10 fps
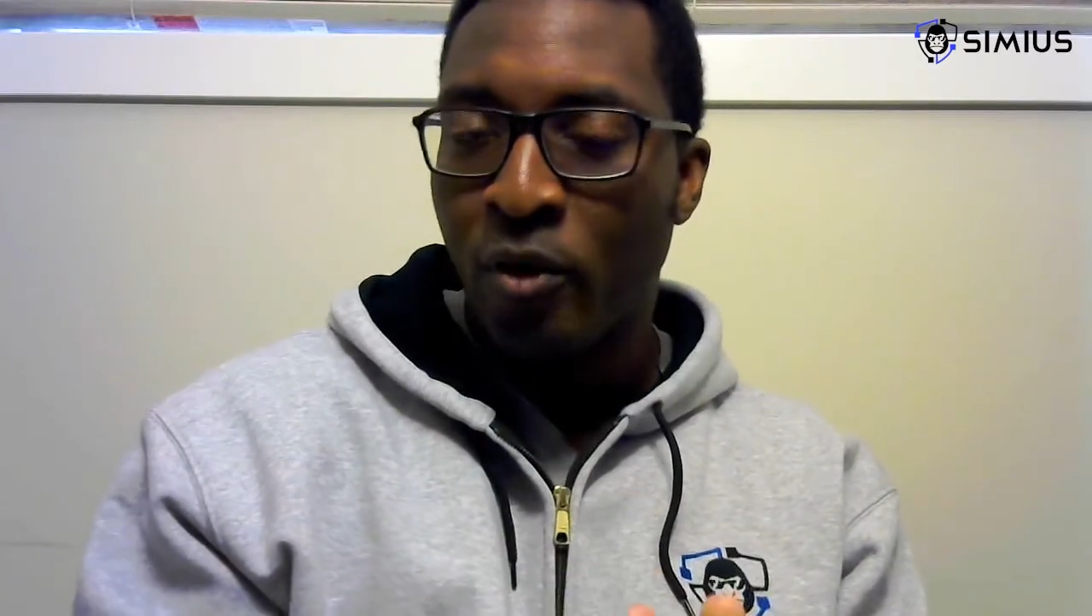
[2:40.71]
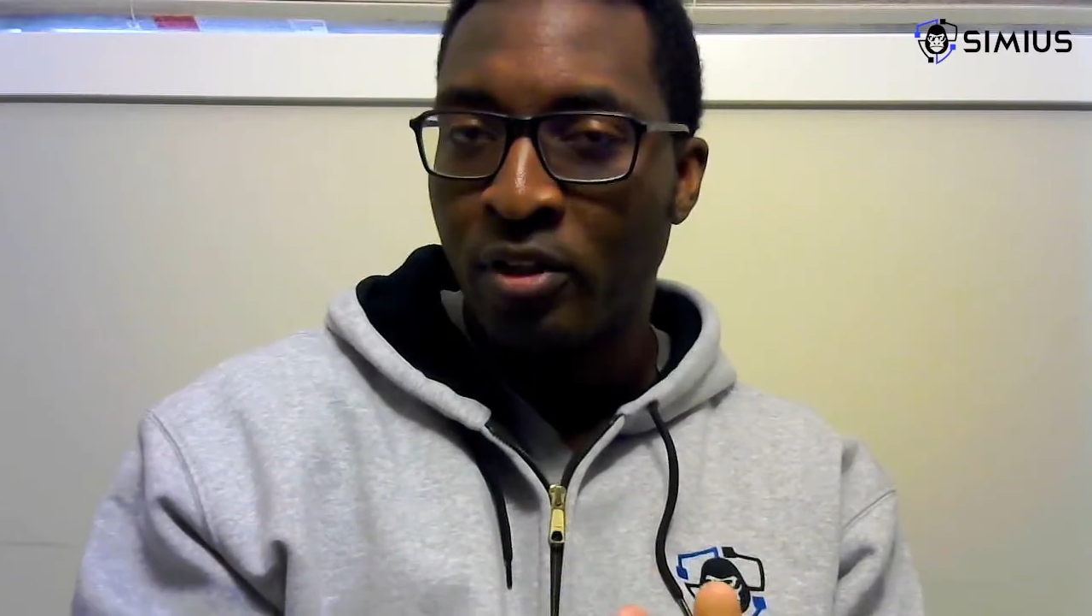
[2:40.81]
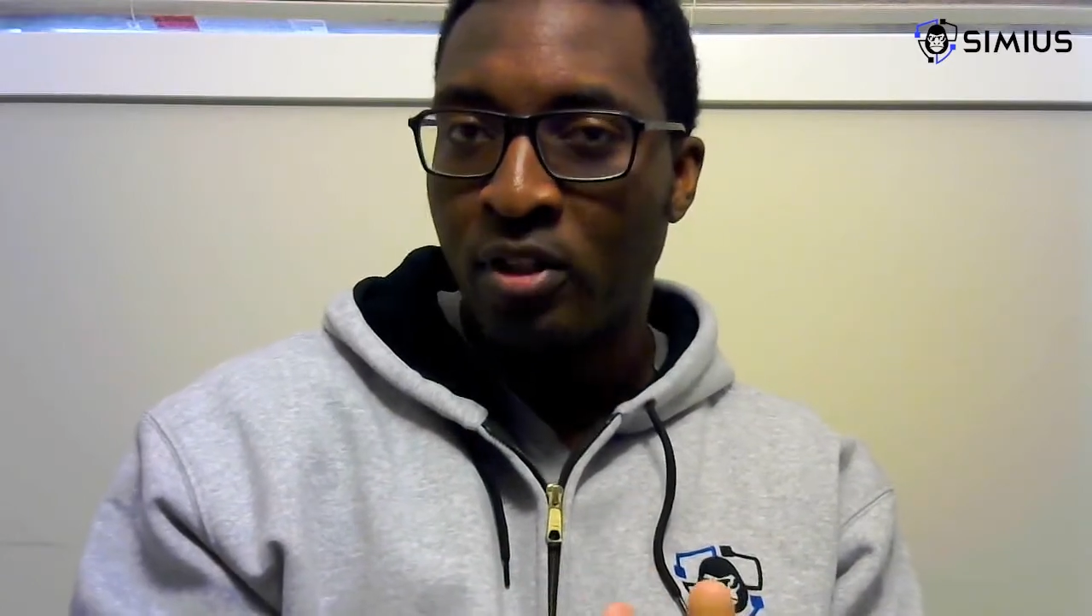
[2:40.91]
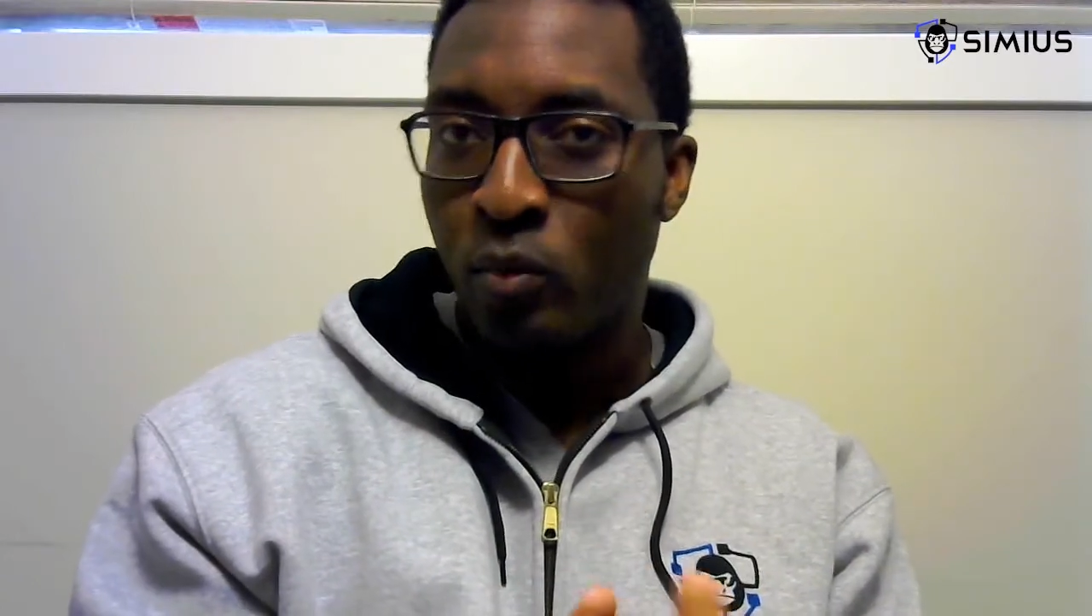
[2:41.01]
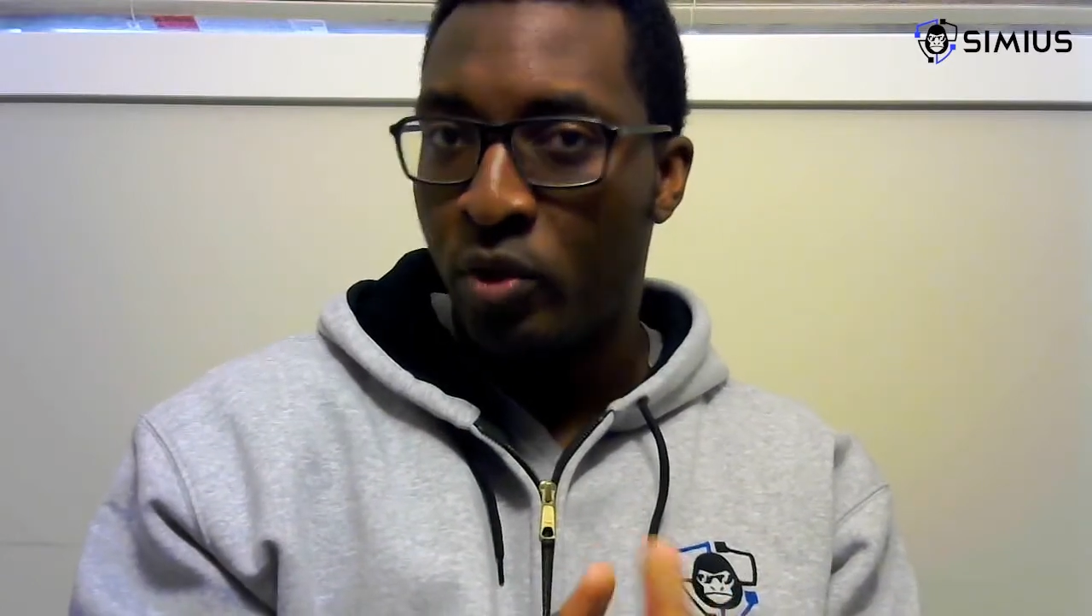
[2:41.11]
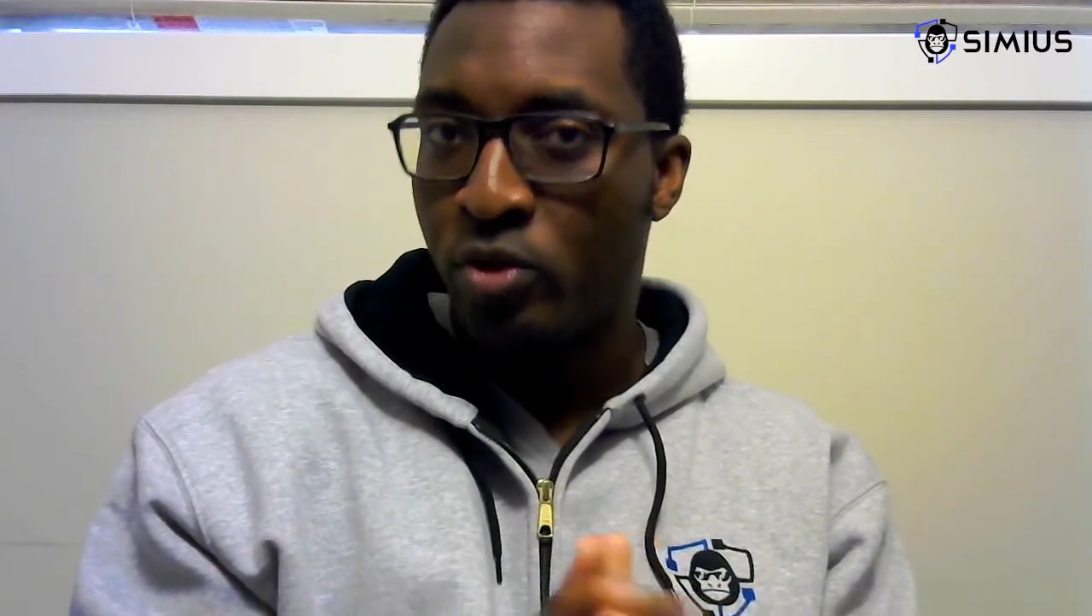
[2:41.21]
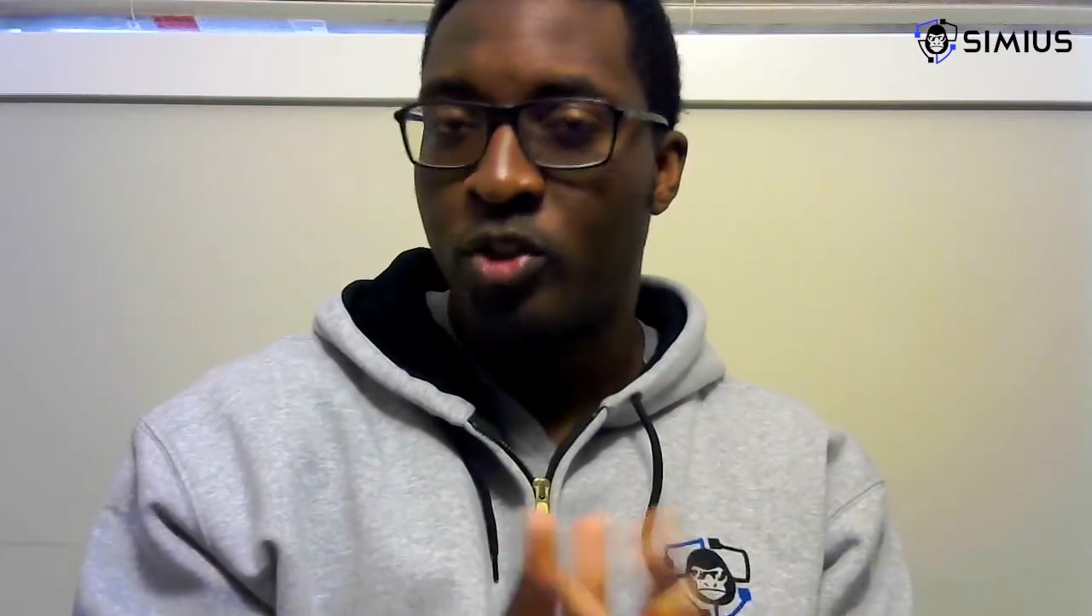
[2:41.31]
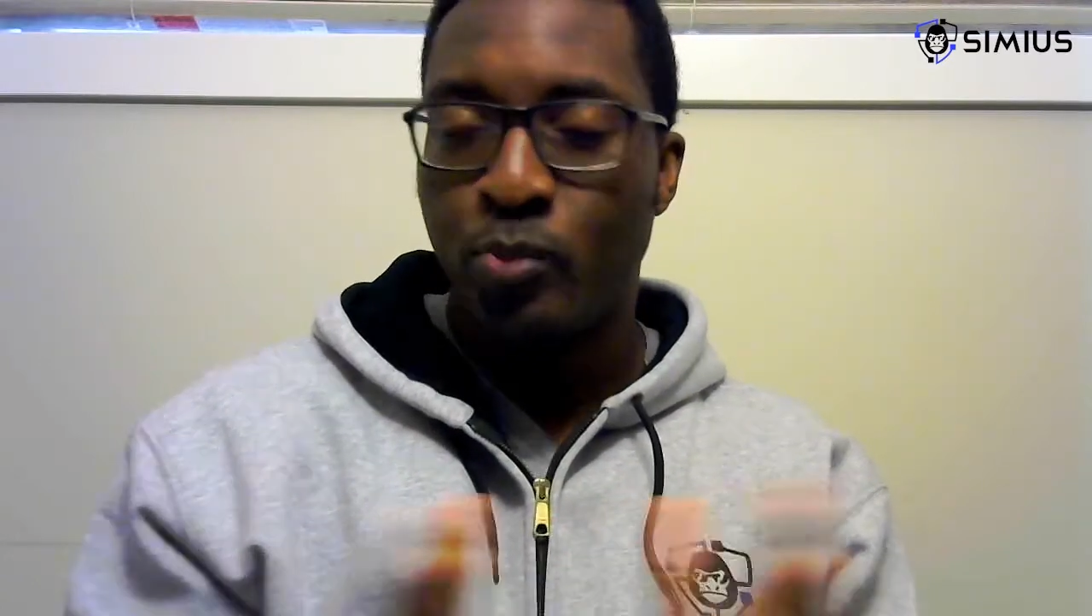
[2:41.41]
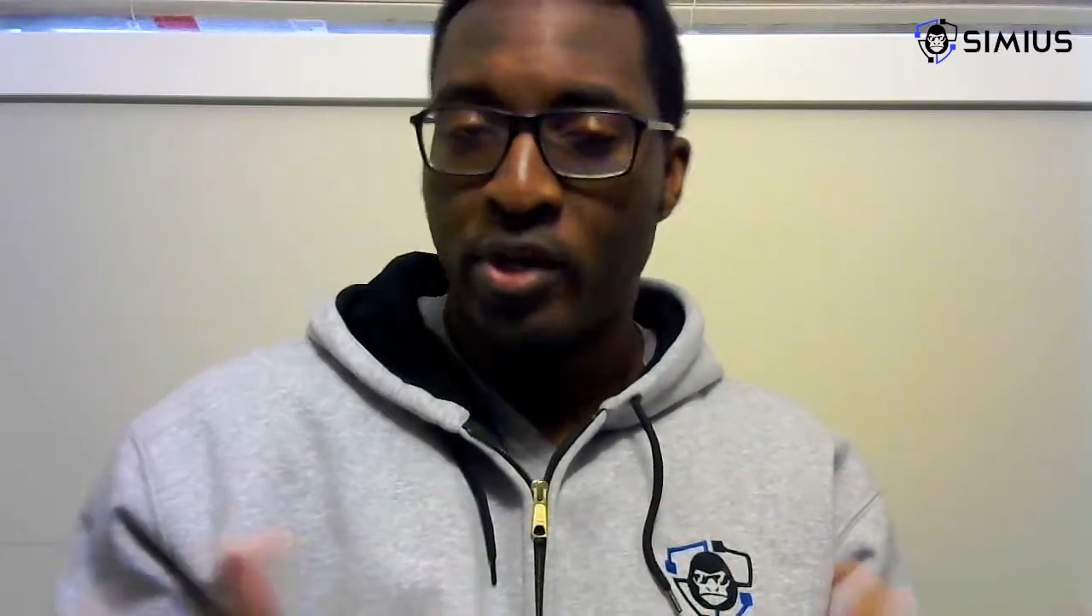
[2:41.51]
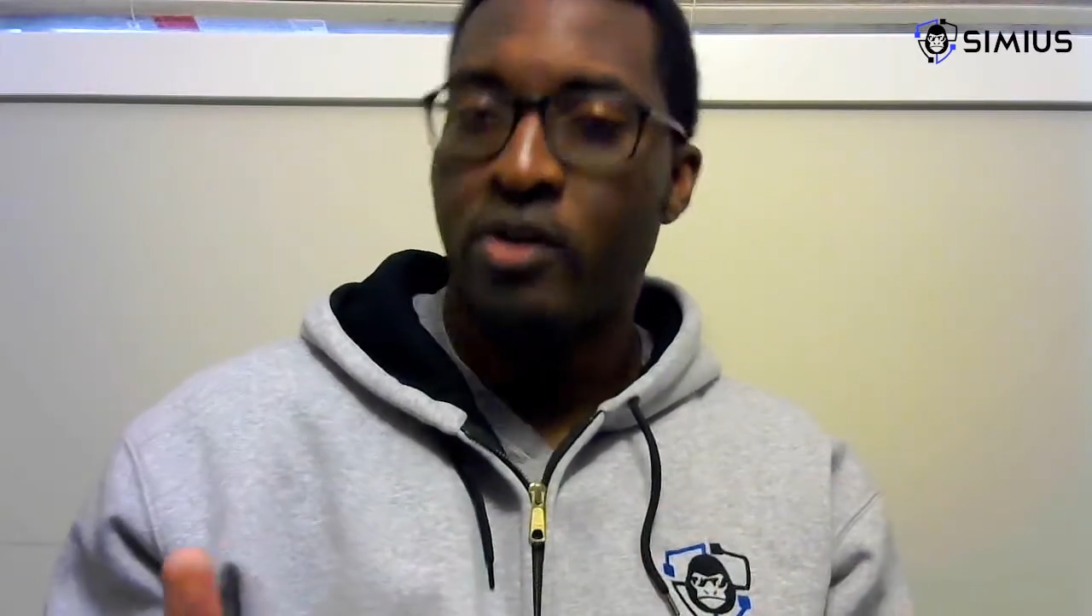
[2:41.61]
We don't spread
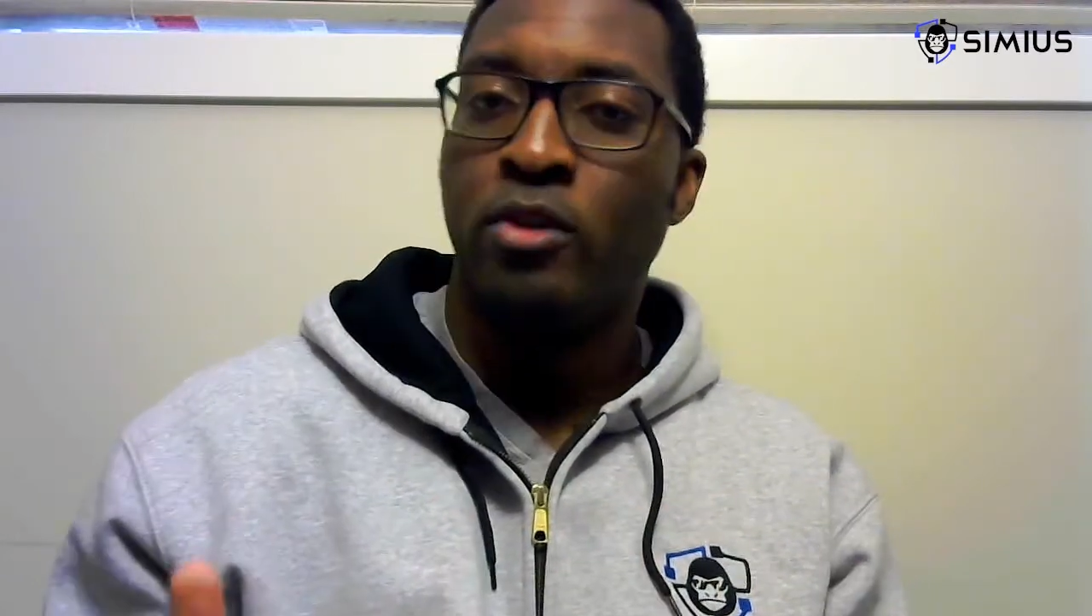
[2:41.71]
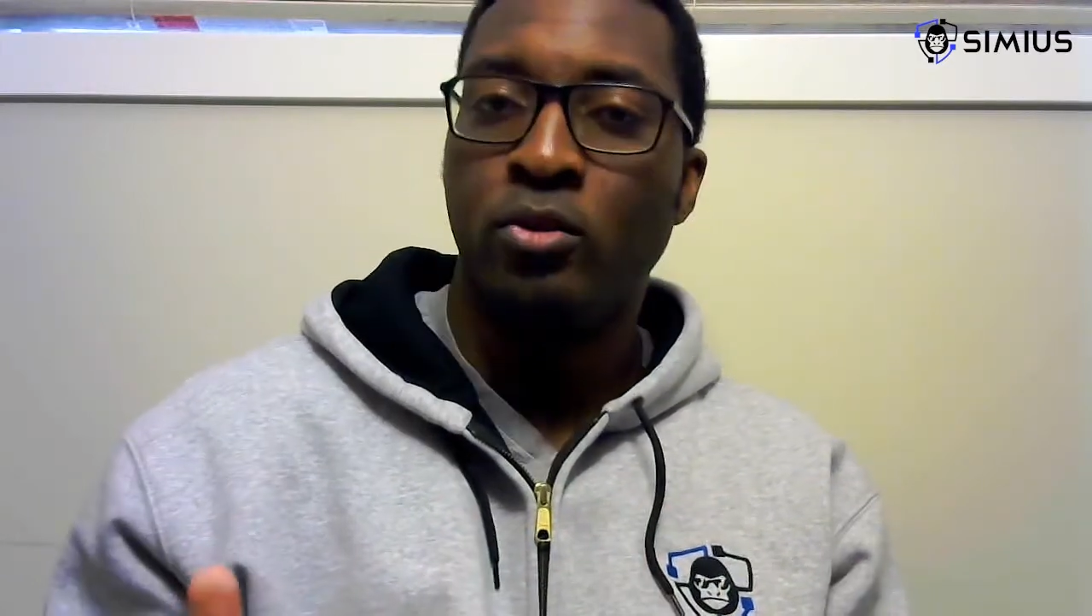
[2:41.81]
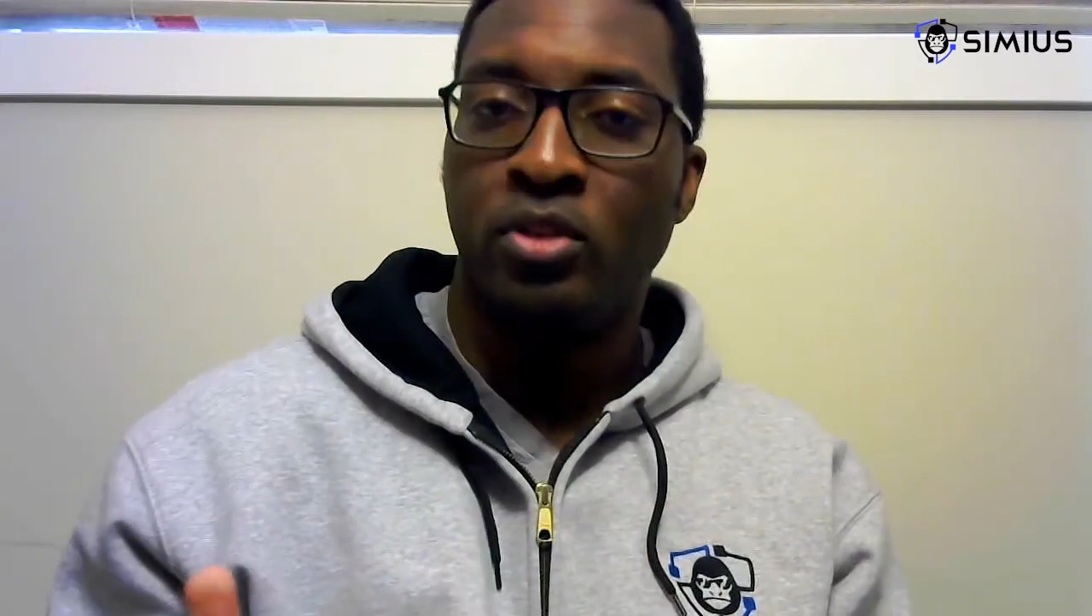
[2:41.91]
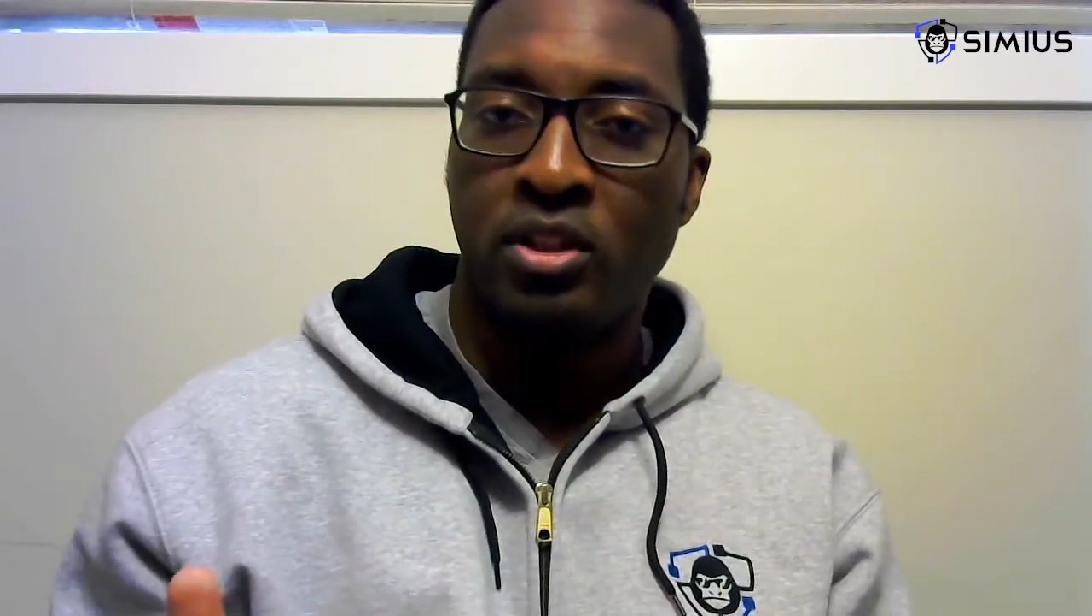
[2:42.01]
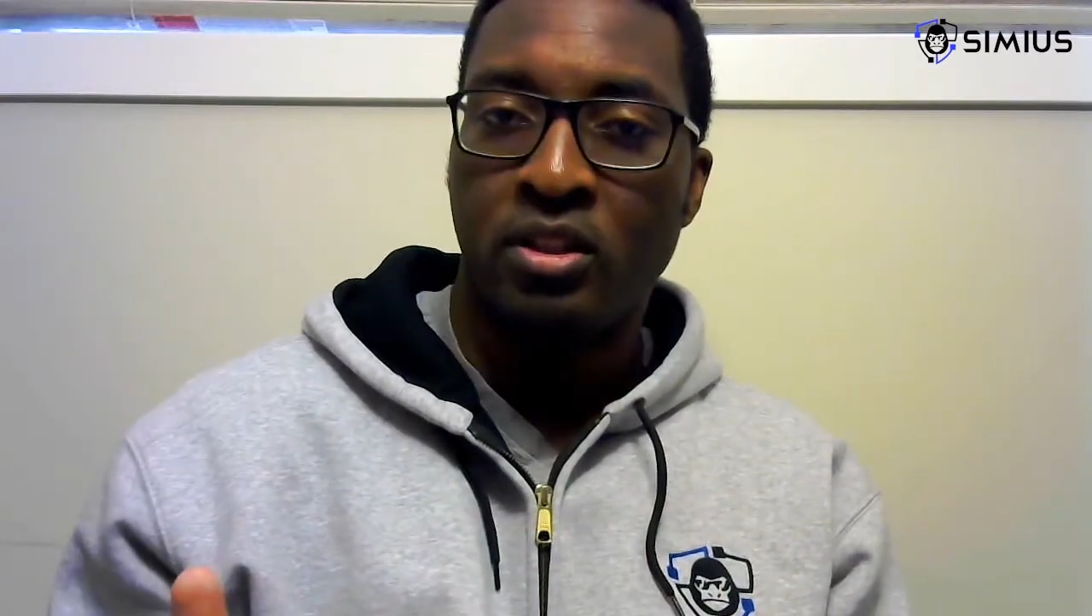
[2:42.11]
around your data.